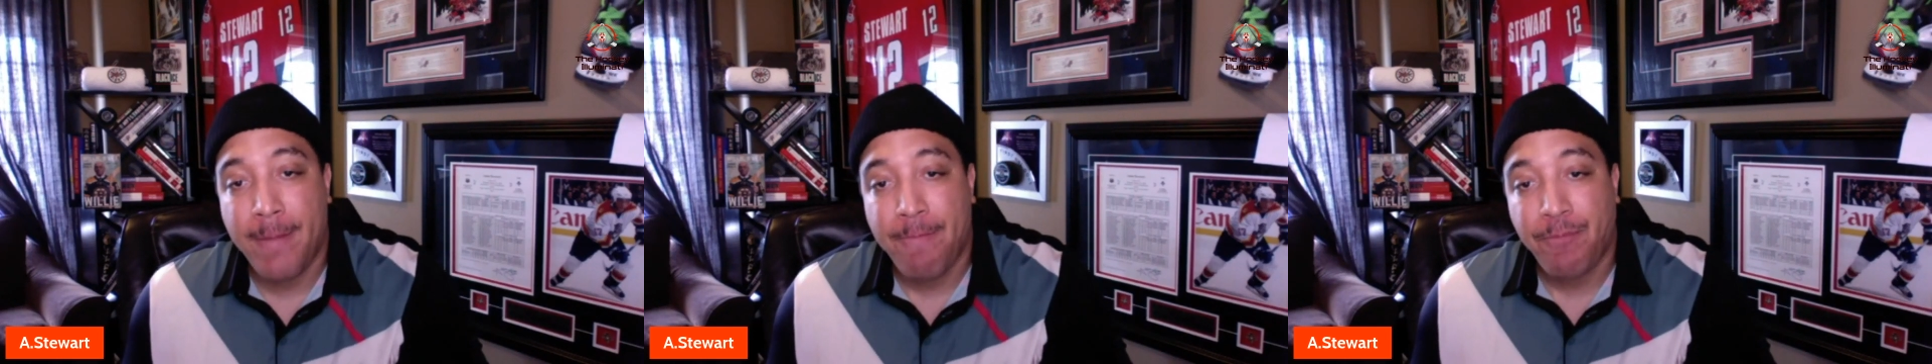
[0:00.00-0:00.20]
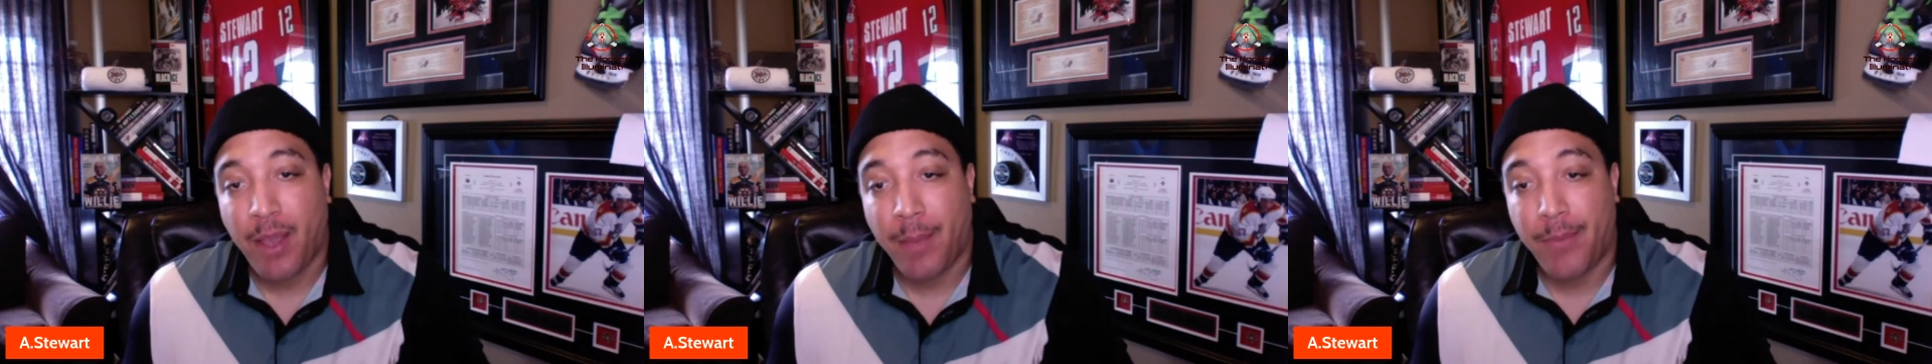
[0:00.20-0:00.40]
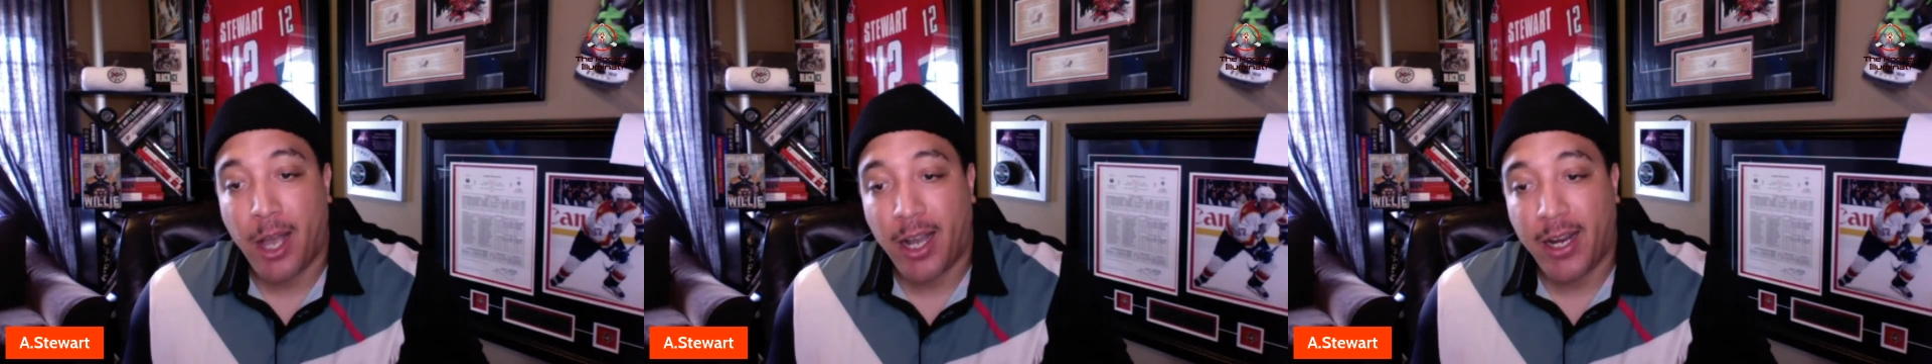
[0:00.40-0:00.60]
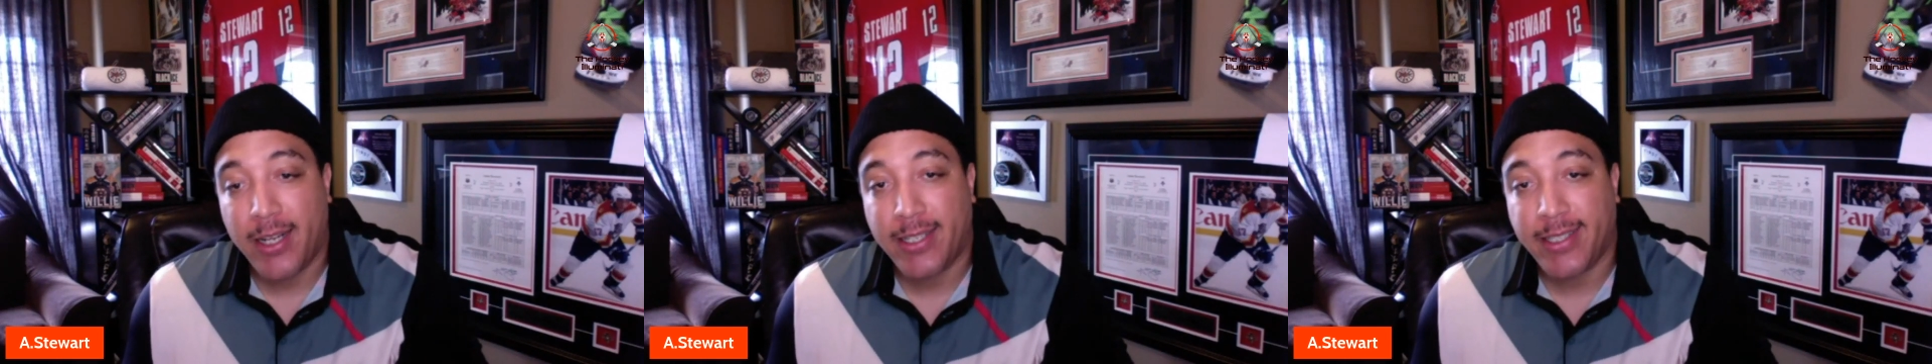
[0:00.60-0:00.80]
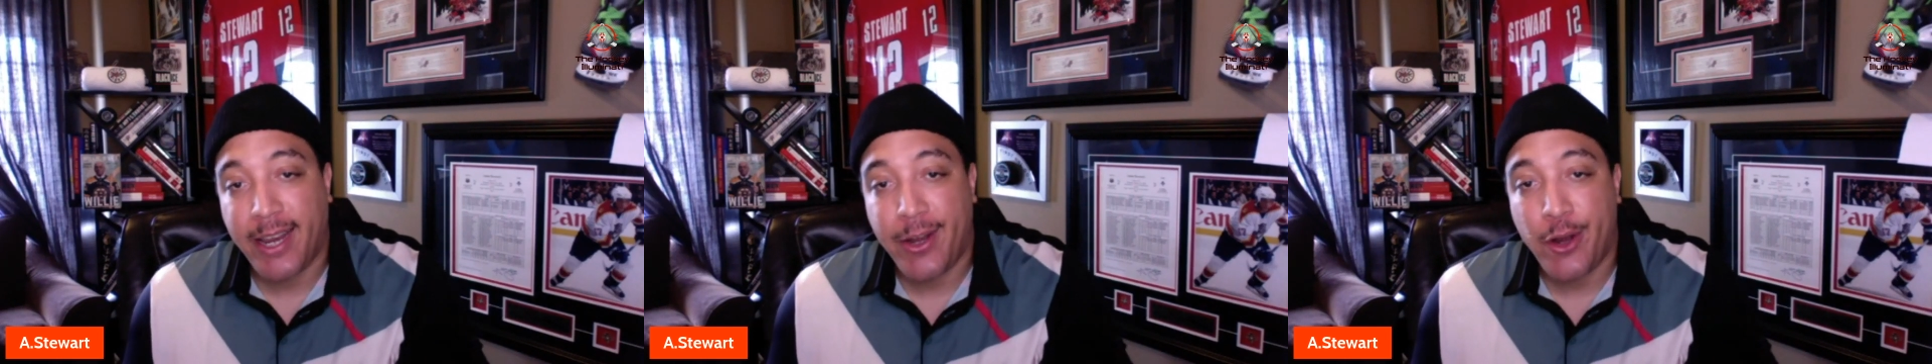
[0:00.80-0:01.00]
I'm not going
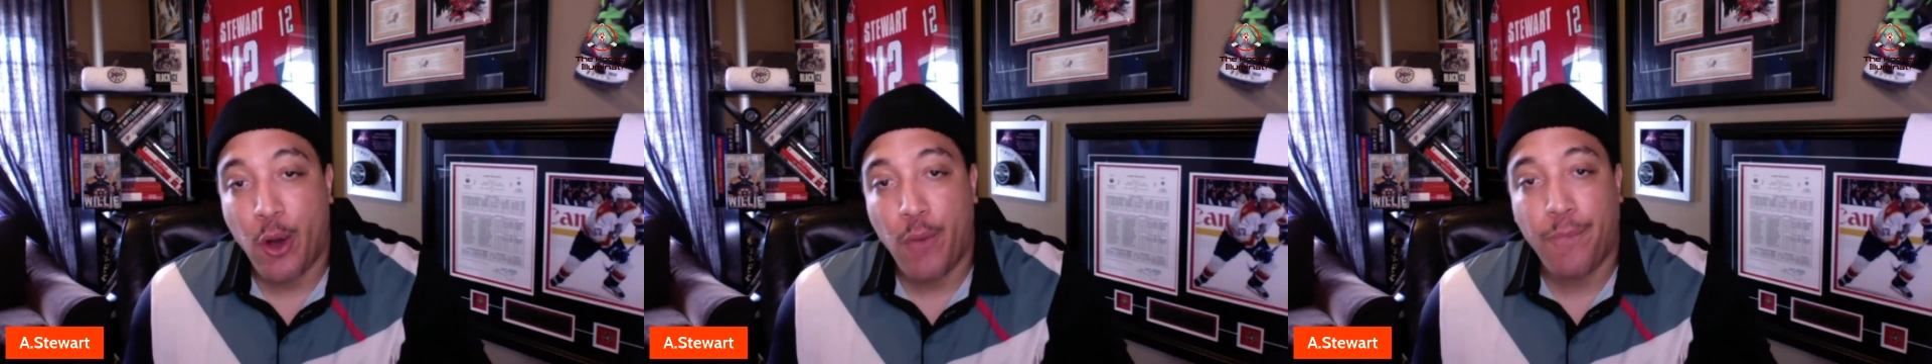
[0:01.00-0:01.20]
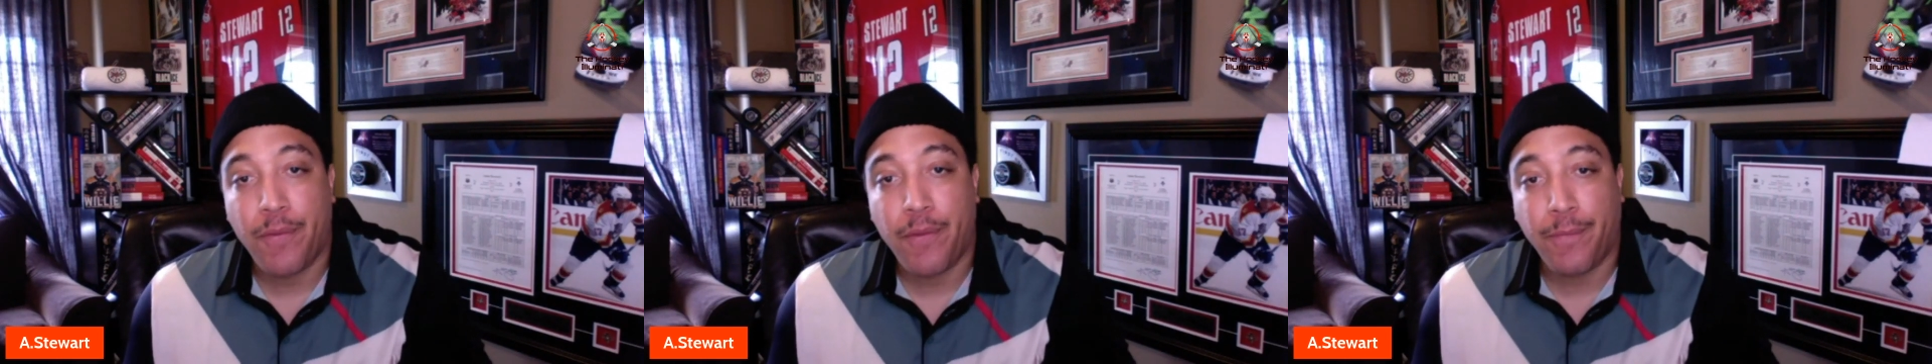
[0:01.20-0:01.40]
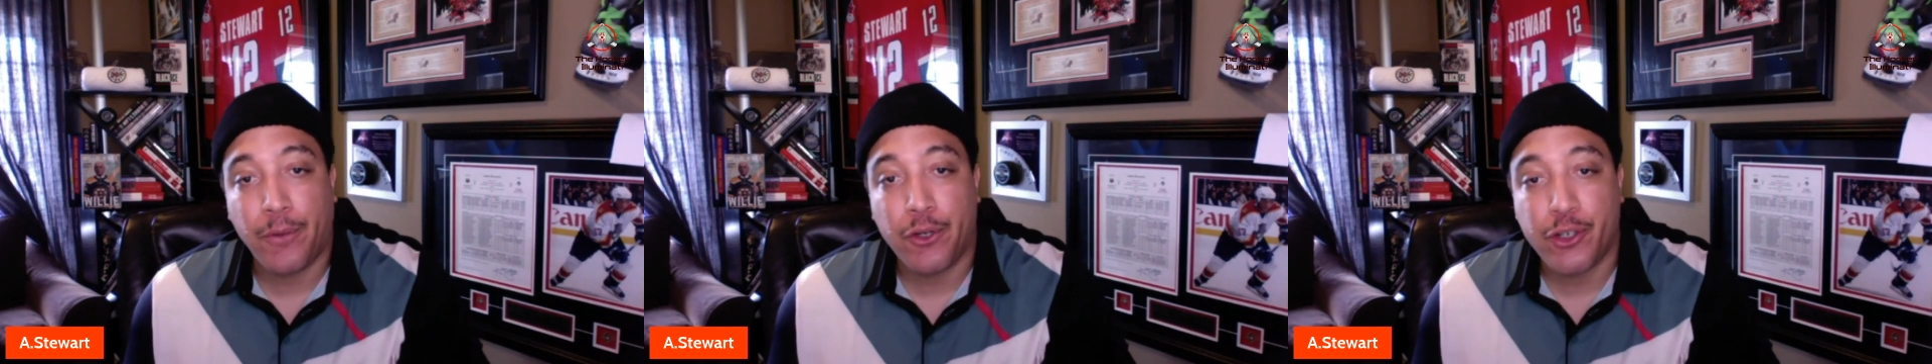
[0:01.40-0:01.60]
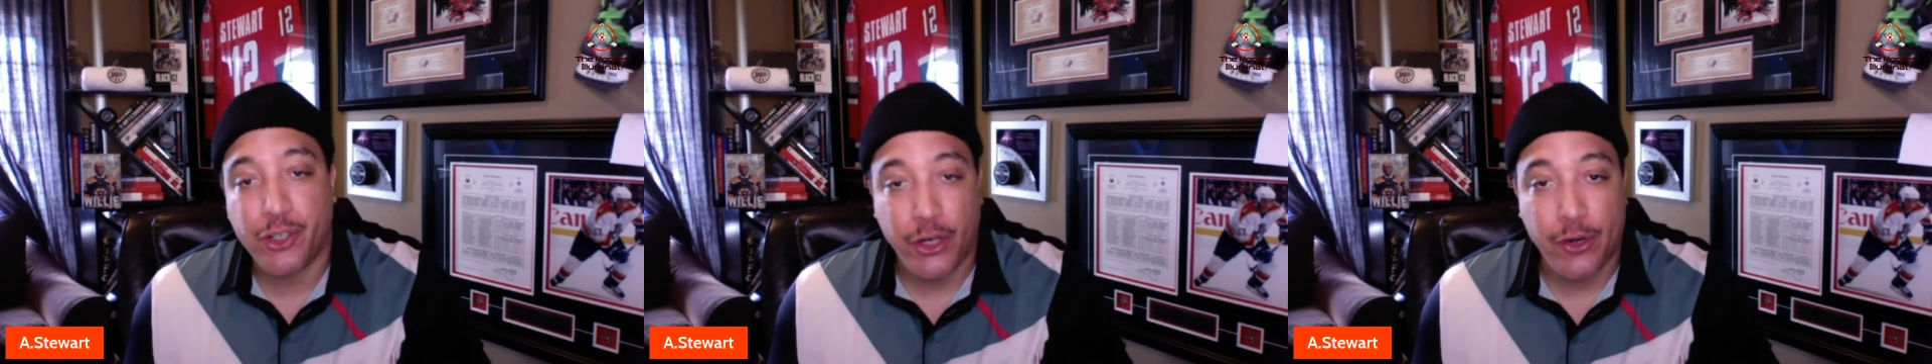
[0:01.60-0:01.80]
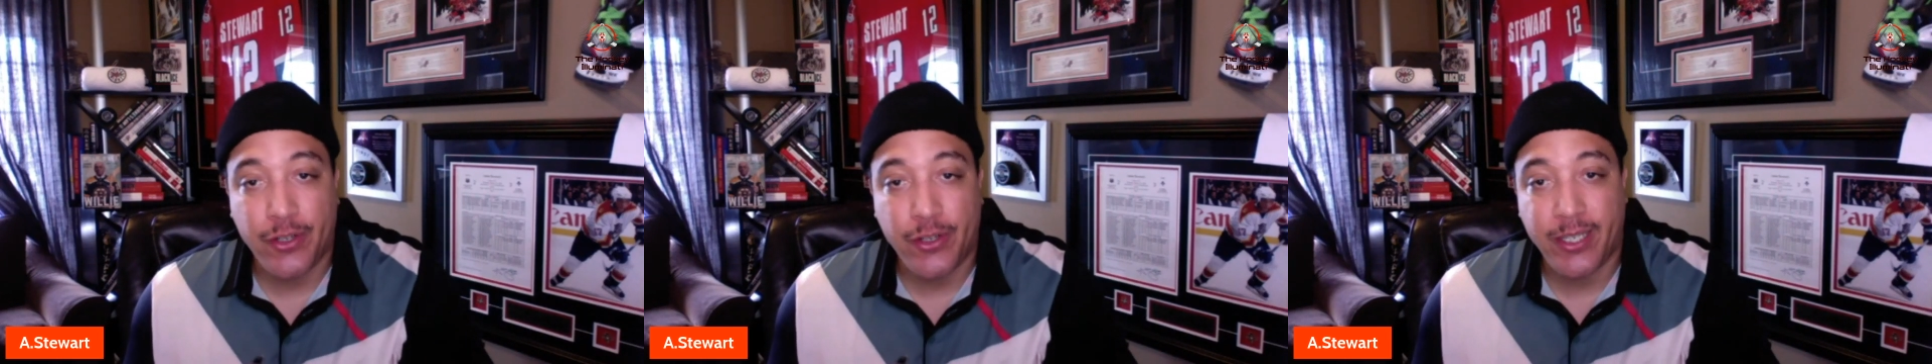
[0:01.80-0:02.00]
to say no for the first
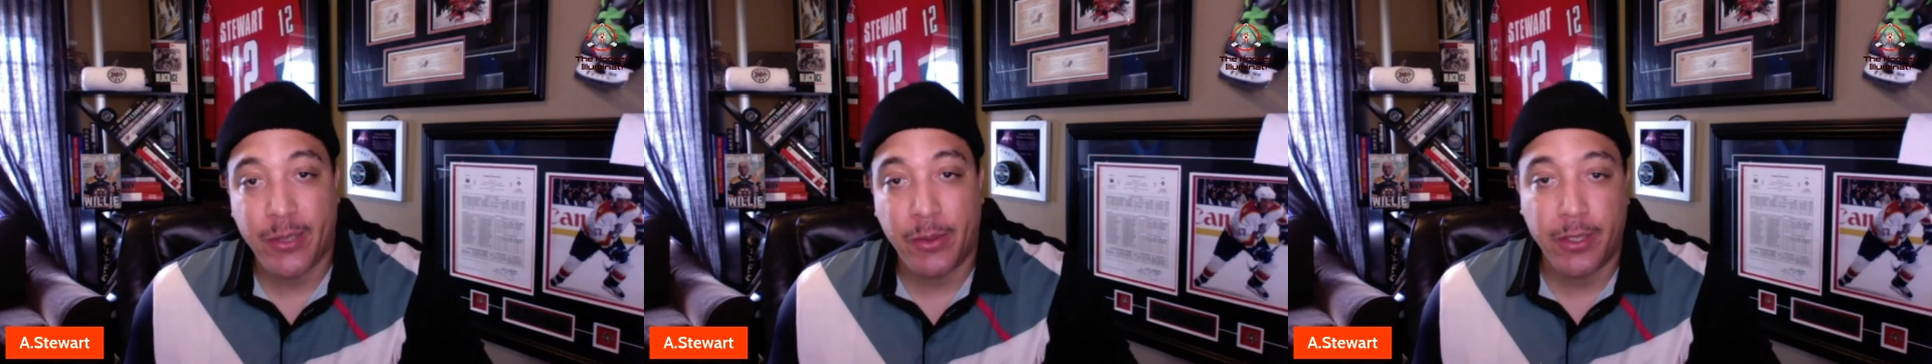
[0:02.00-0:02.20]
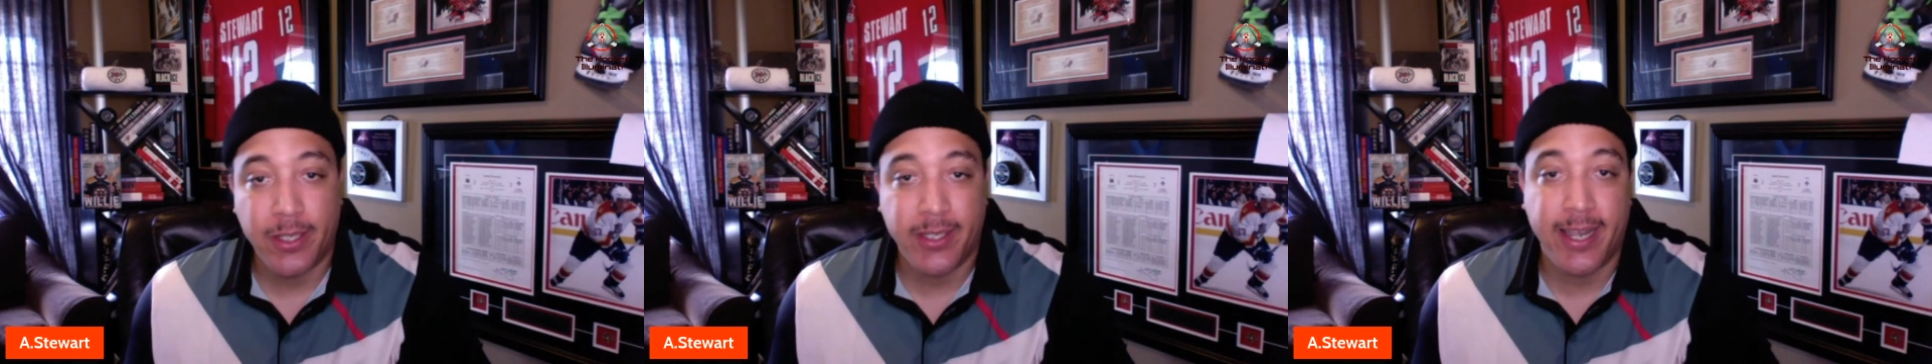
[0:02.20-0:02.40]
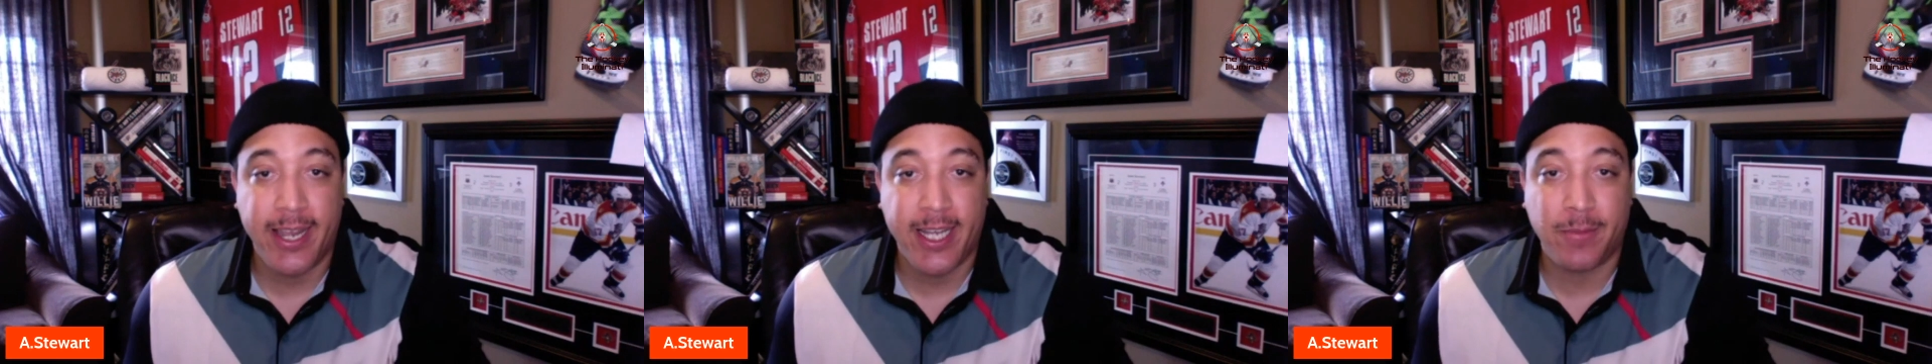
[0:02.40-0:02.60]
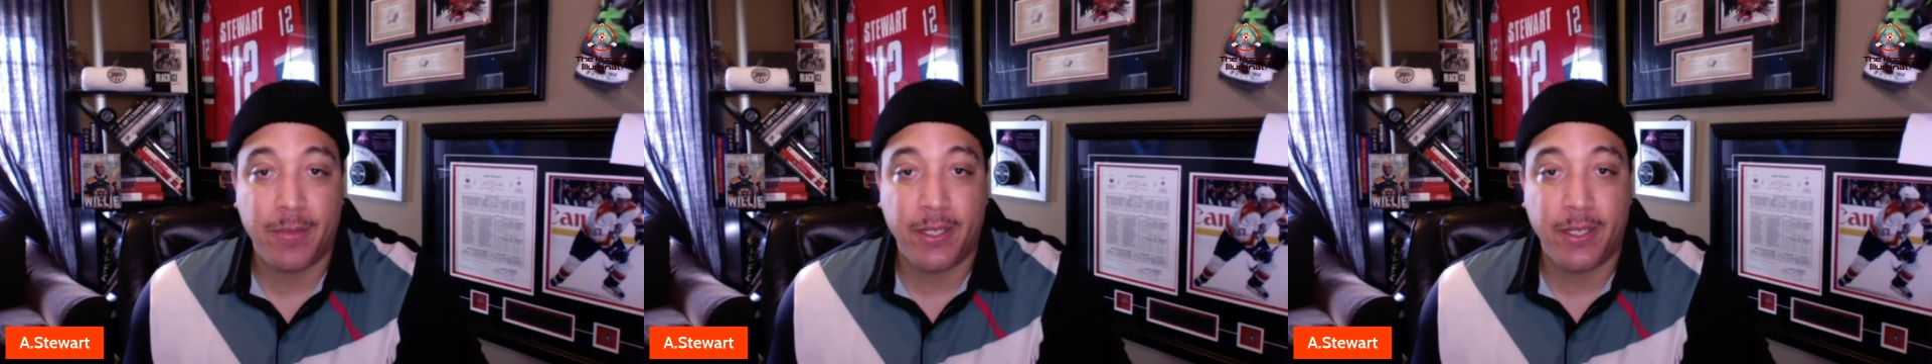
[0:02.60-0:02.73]
year to see where this takes me.